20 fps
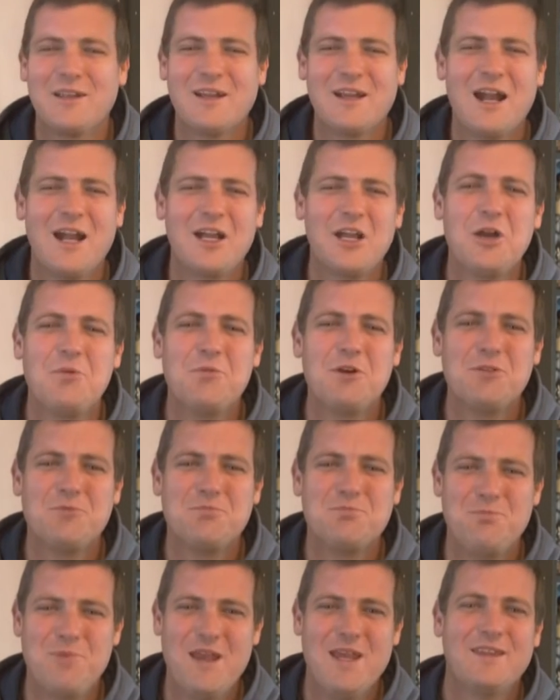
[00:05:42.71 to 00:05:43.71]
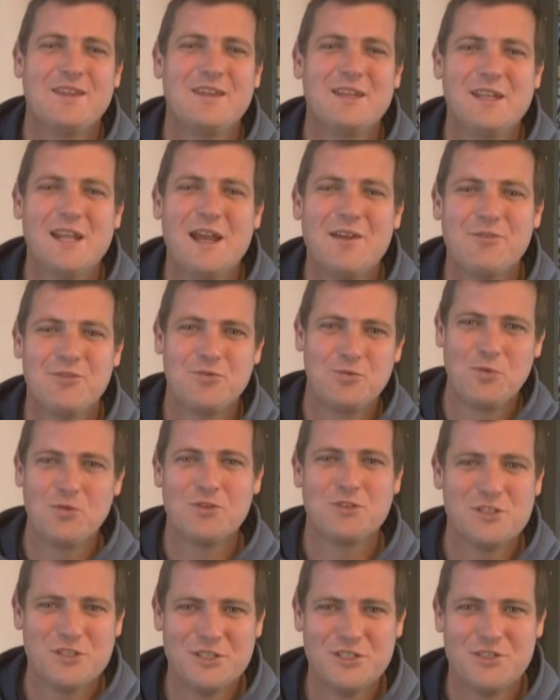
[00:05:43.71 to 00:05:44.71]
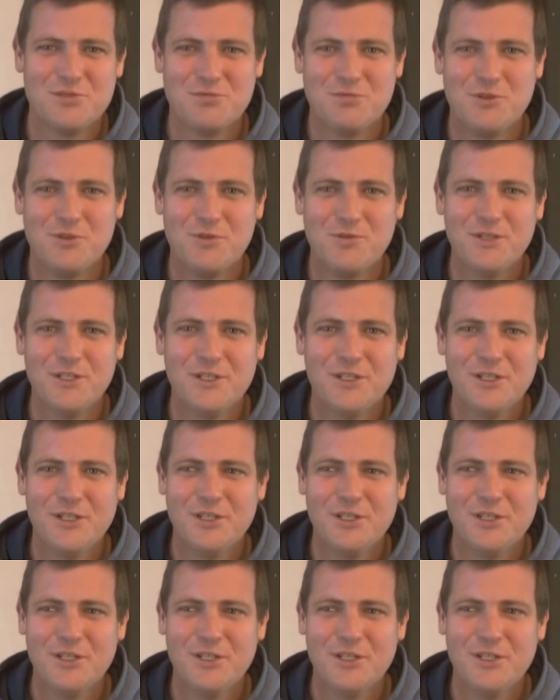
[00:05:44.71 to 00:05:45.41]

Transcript: almost bet that after watching this movie,